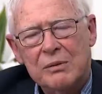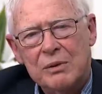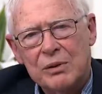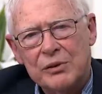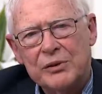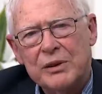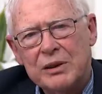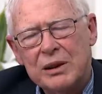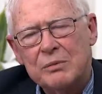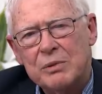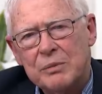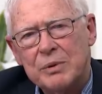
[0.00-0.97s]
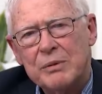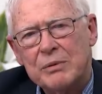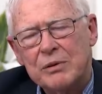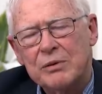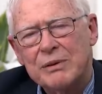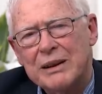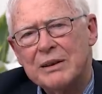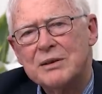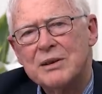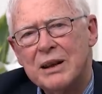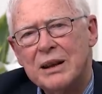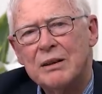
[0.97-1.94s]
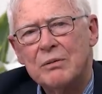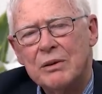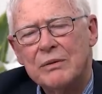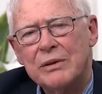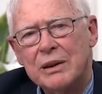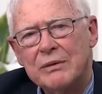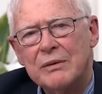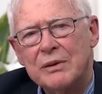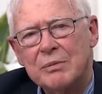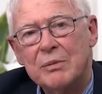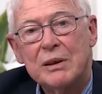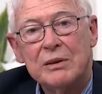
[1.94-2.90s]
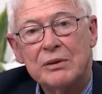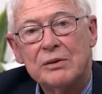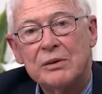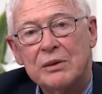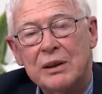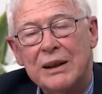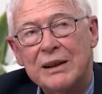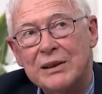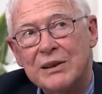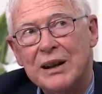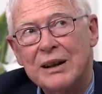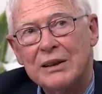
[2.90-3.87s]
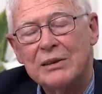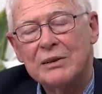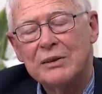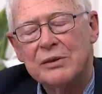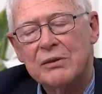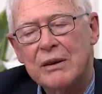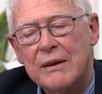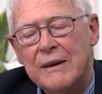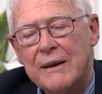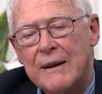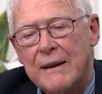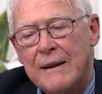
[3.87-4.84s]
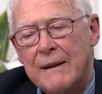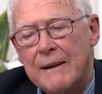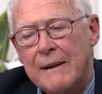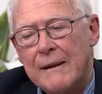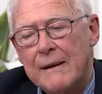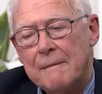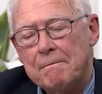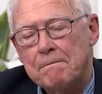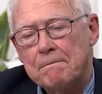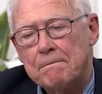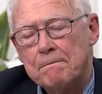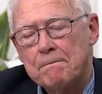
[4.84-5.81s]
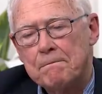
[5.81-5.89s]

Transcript: We also need to be people who understand what forgiveness means and entails. Um,